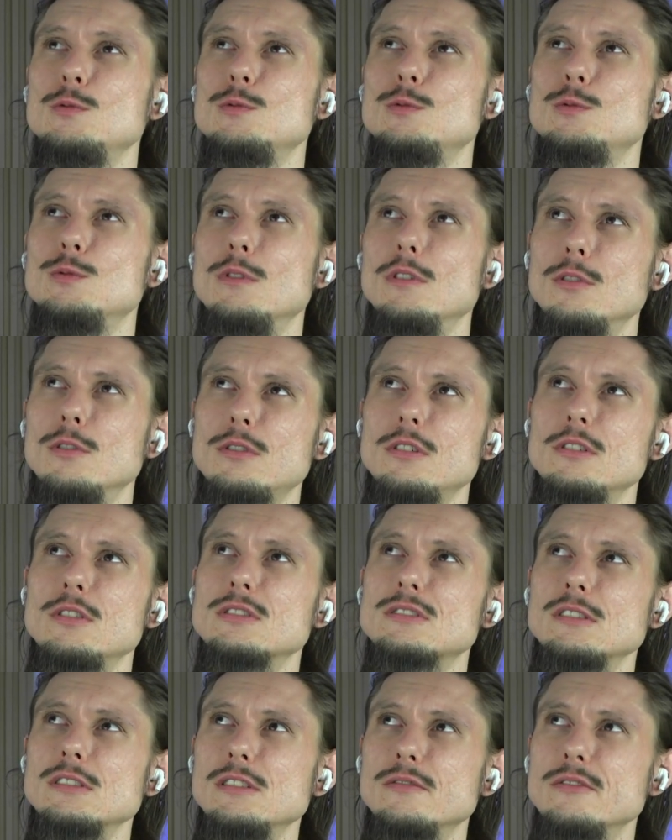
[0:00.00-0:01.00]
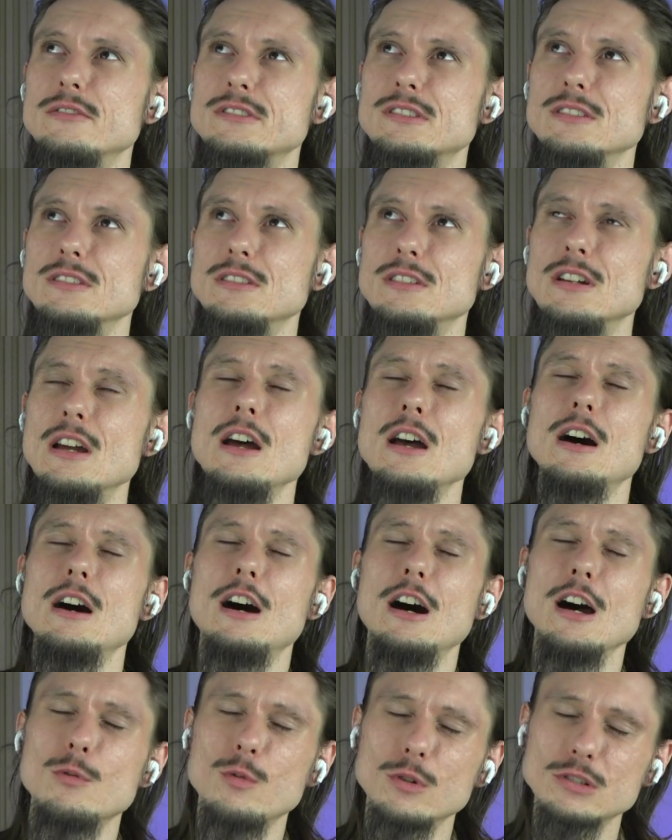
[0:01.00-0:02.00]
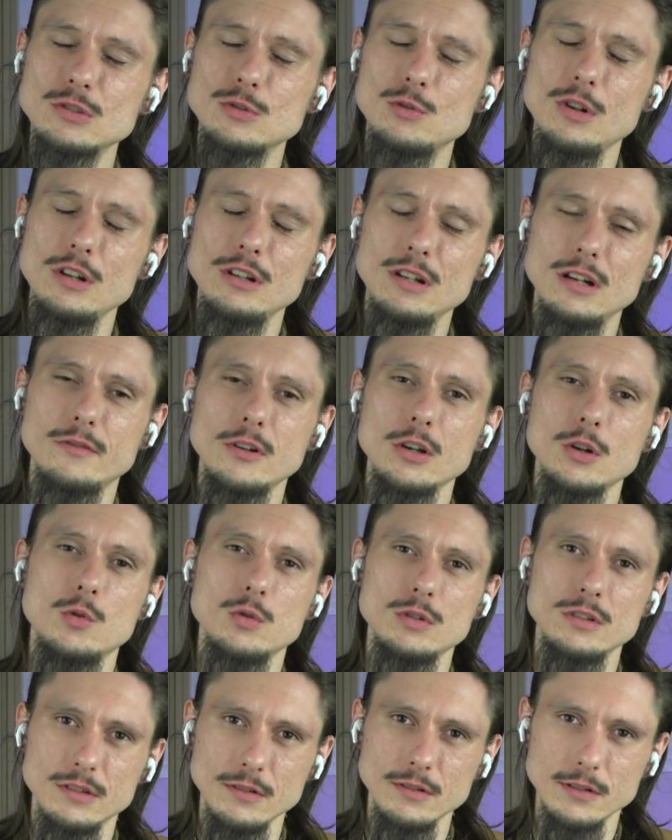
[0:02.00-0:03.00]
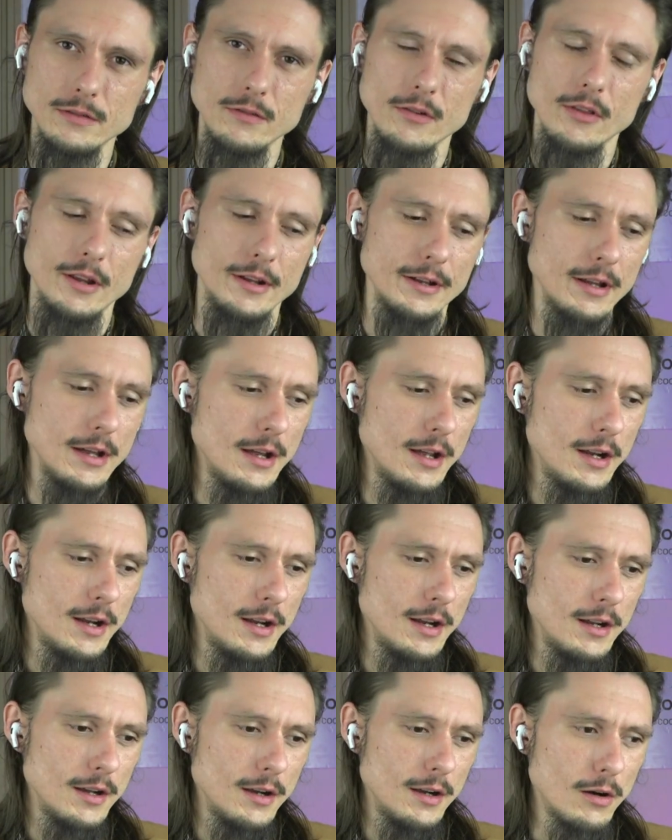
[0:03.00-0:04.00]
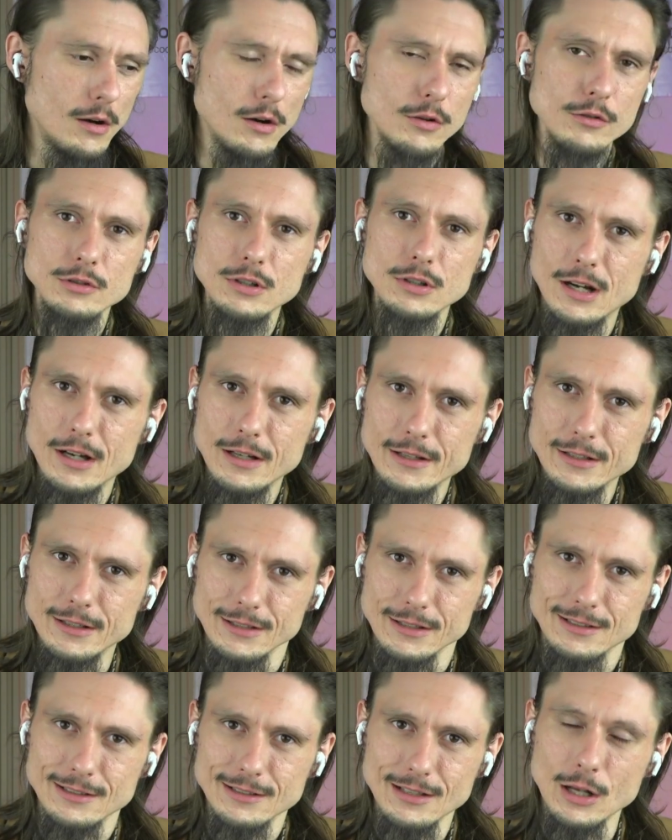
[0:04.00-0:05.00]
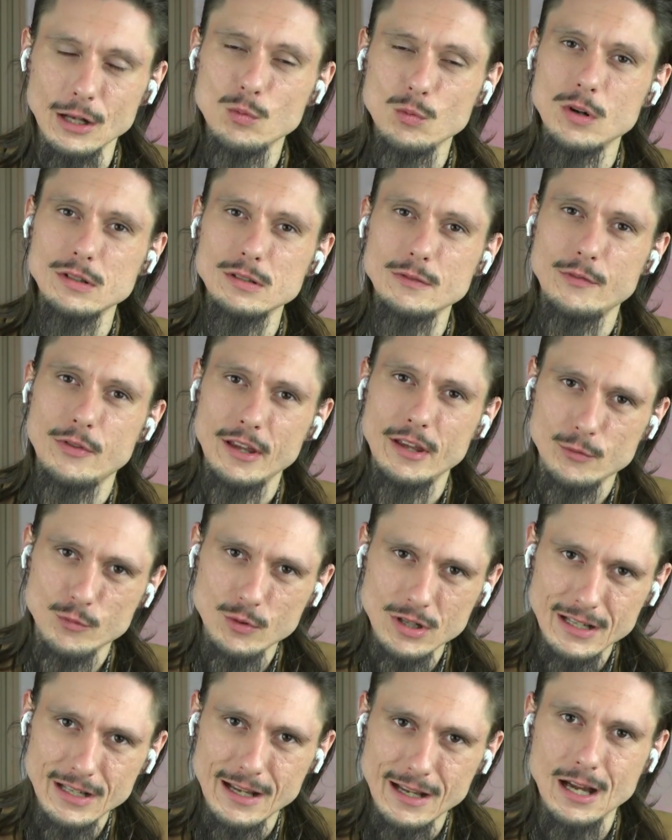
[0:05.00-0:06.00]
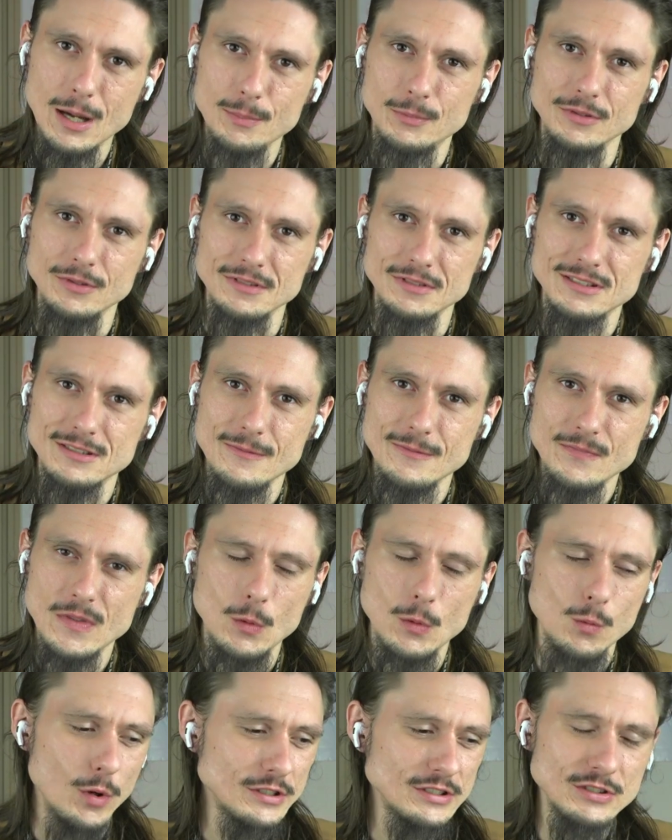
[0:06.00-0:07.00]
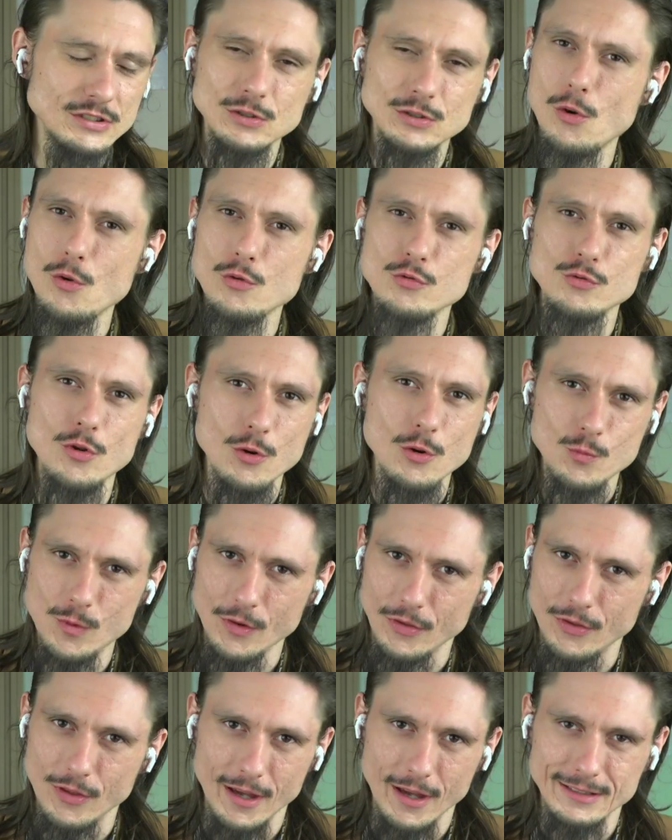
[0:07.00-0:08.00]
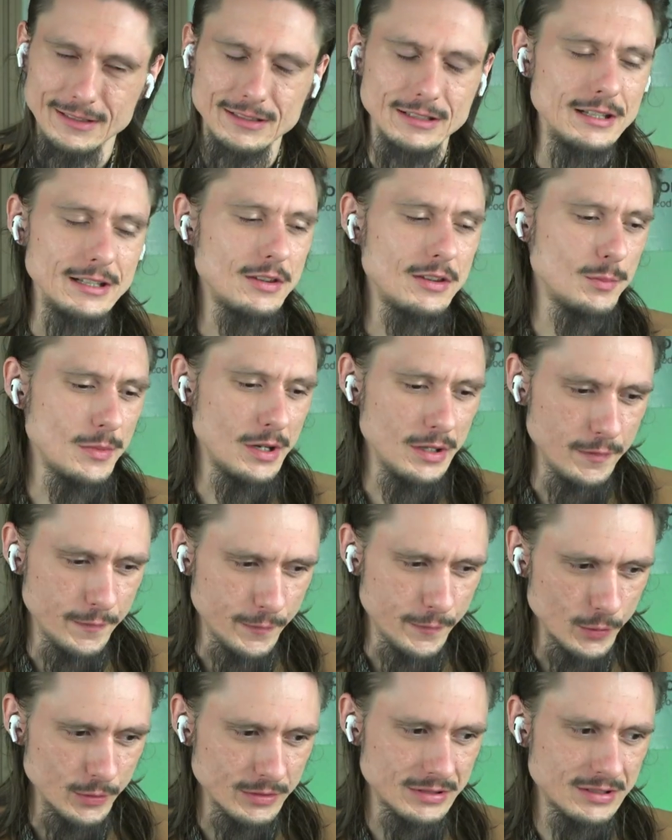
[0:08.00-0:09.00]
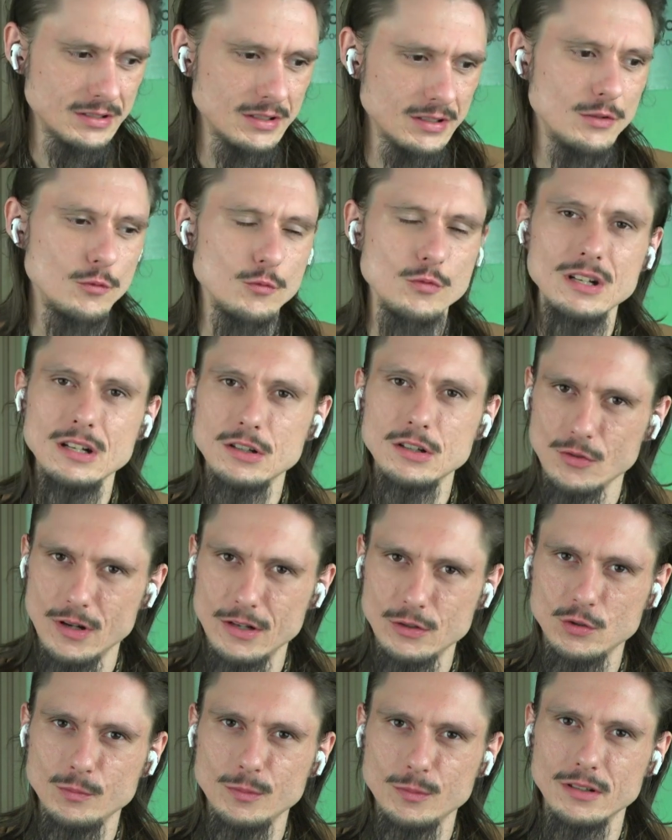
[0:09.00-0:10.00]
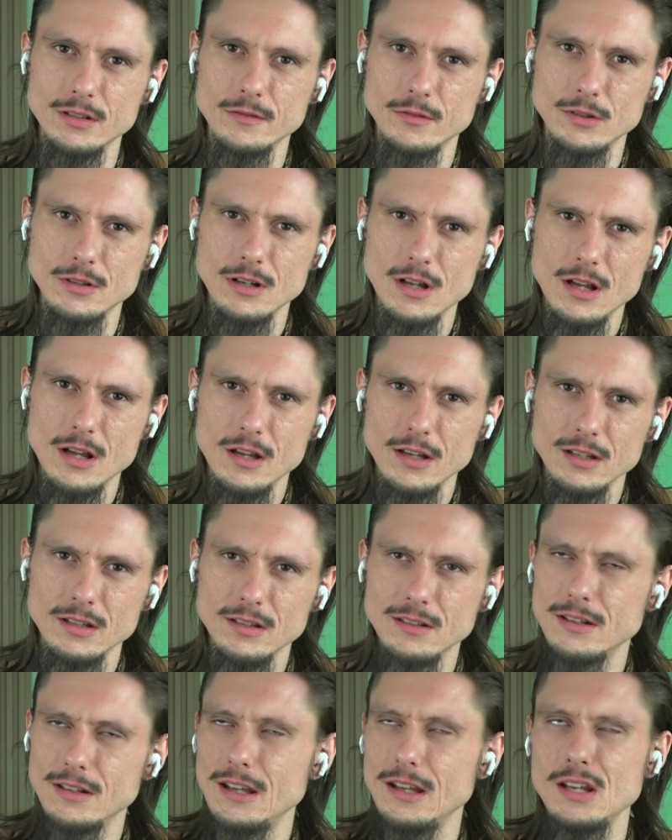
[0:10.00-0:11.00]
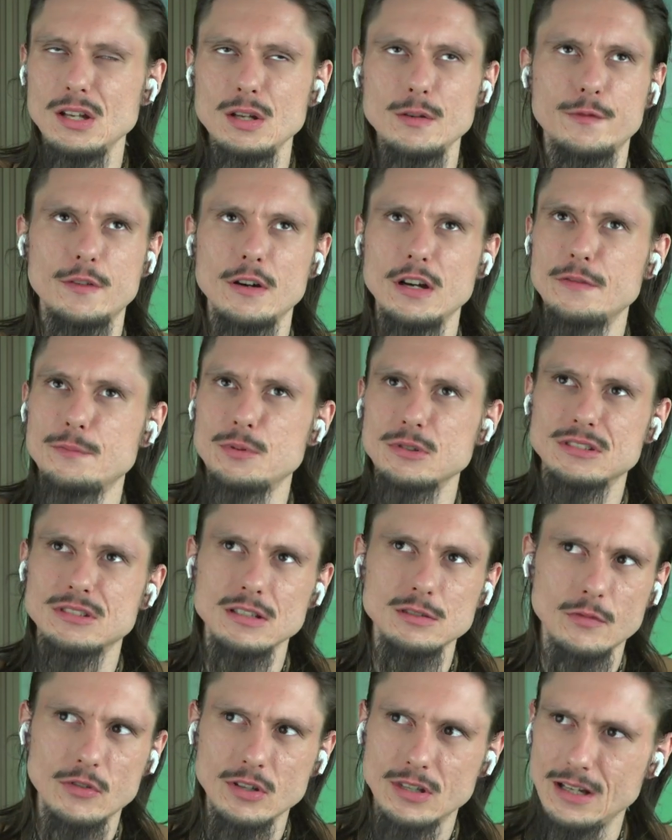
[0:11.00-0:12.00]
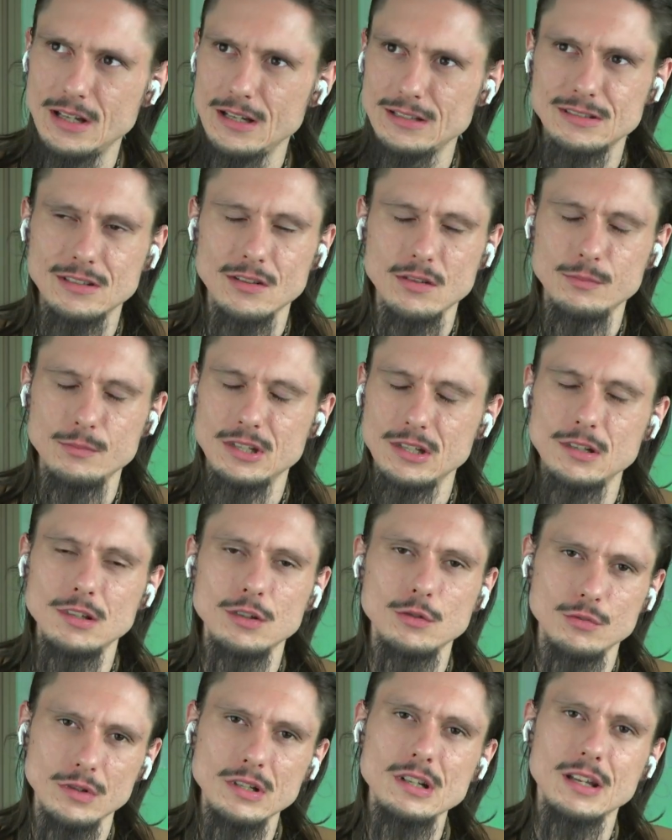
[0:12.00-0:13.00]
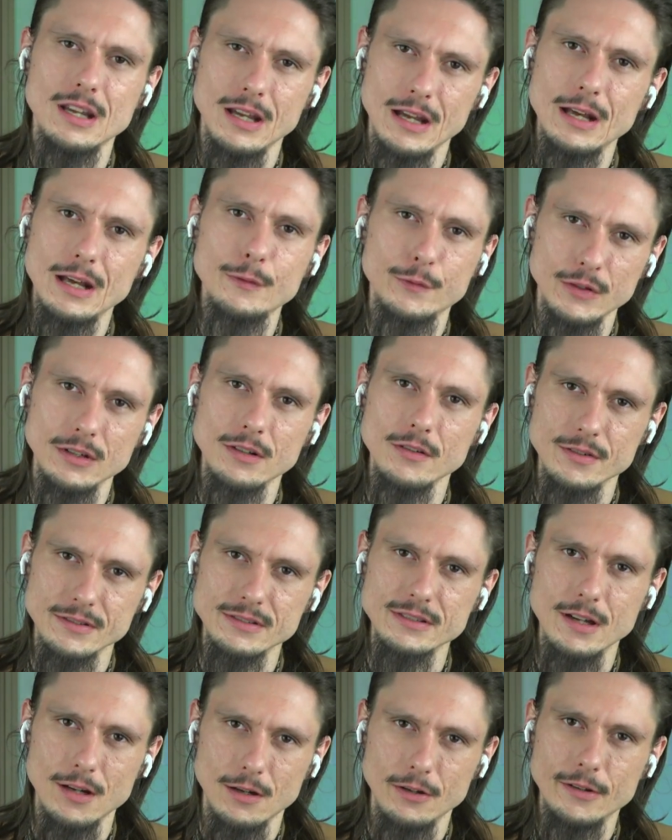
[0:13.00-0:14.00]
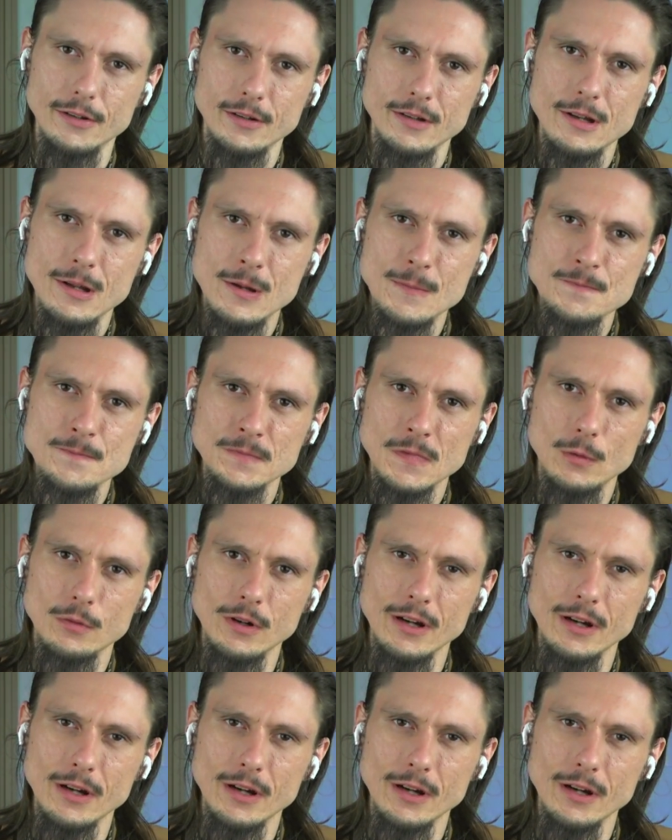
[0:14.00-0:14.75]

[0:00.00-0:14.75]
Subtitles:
look at yourself and say, I wasn't good enough, I couldn't deliver that. All right, and what if that really happens? What's so wrong with that? Take the money first, really try to deliver. In 85% of the cases in the beginning, you really can figure this out, right?